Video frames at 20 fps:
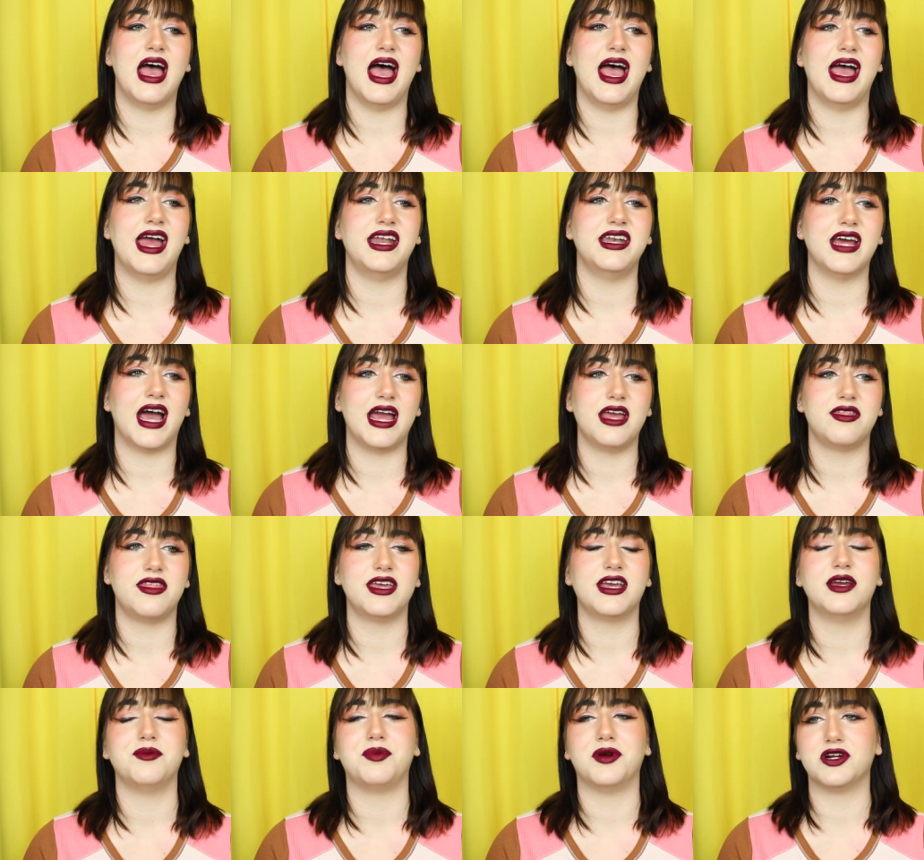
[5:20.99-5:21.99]
And I
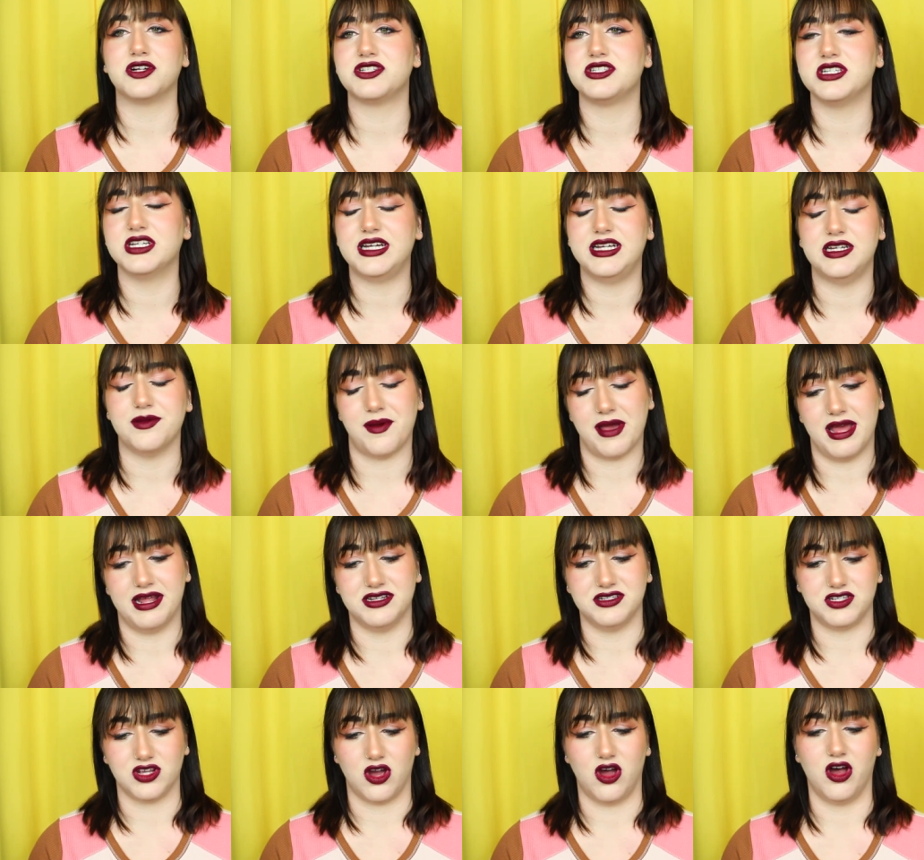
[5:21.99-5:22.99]
think it personally
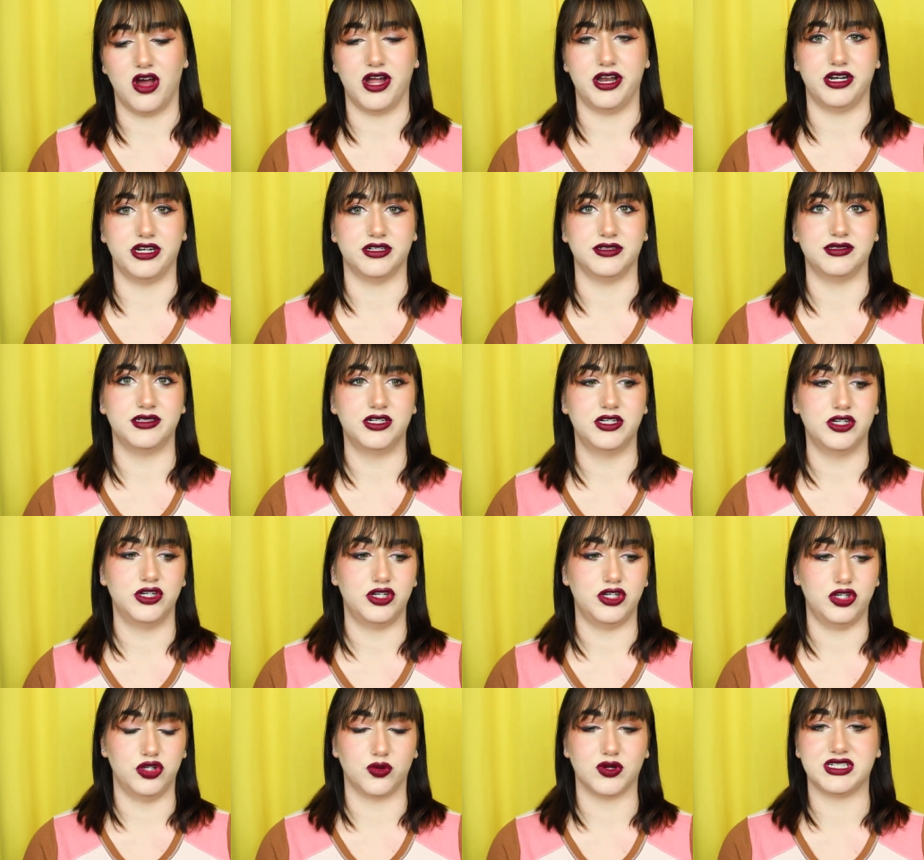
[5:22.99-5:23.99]
depends on
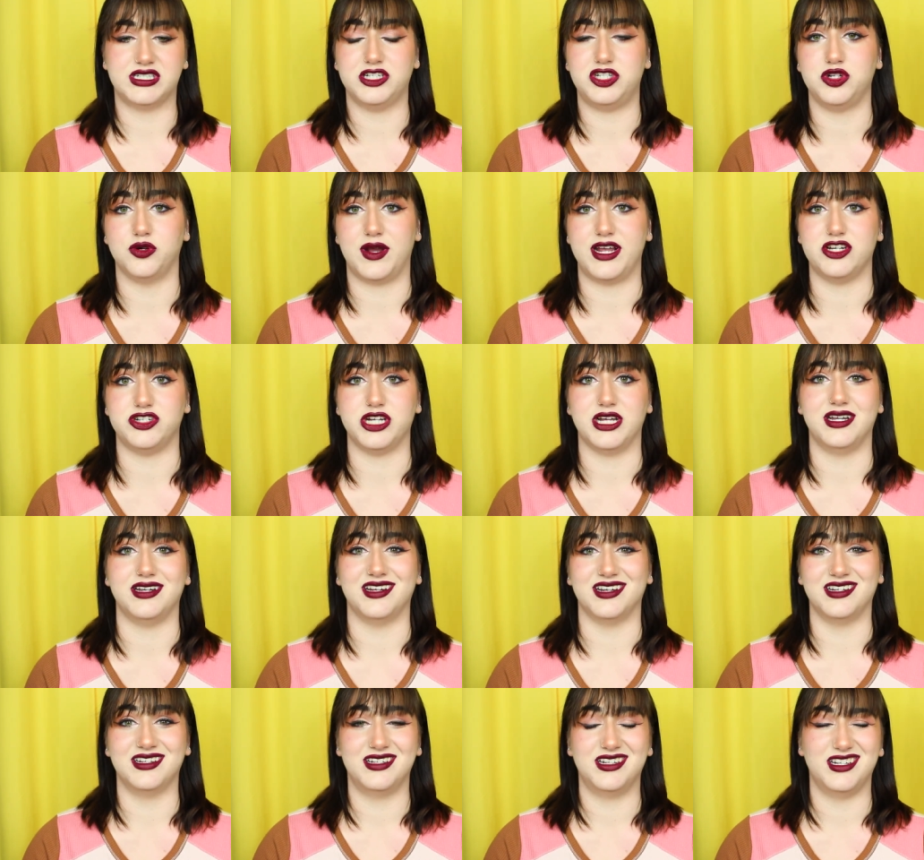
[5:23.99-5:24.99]
your
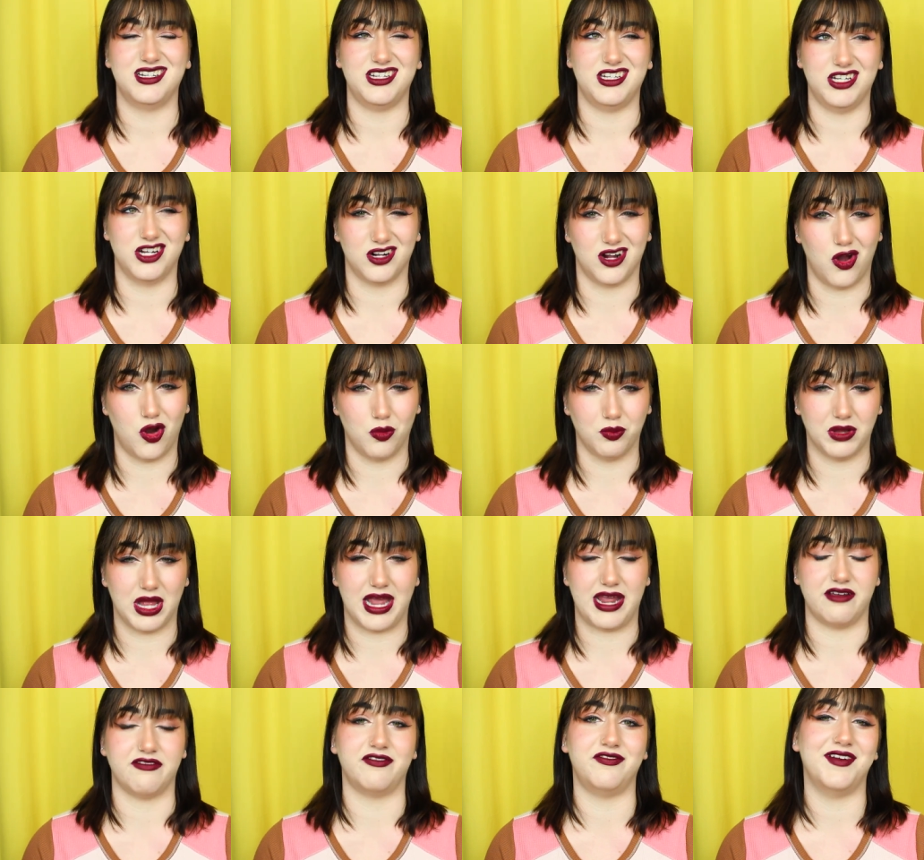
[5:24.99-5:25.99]
situation, your home
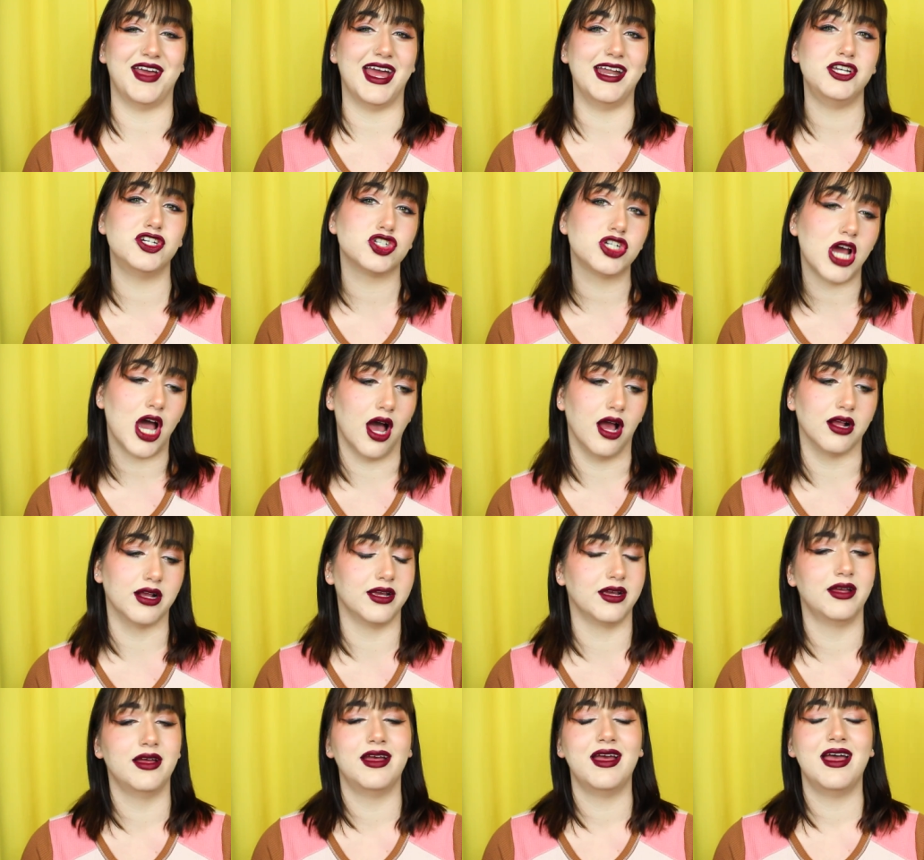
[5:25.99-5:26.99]
life, and your dog